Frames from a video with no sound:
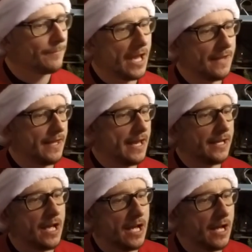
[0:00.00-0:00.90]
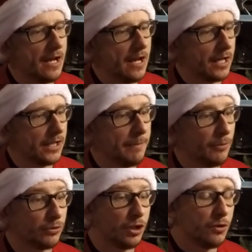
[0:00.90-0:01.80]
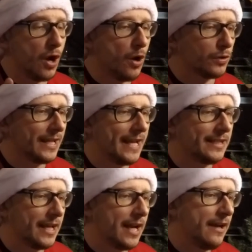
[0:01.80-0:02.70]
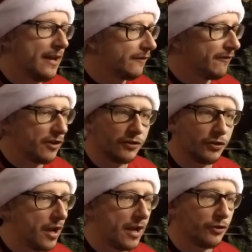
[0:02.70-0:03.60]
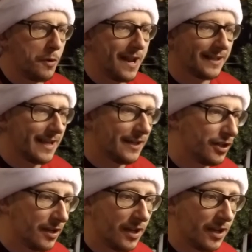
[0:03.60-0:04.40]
And then a couple, 2 goals later for Crew Alexandra.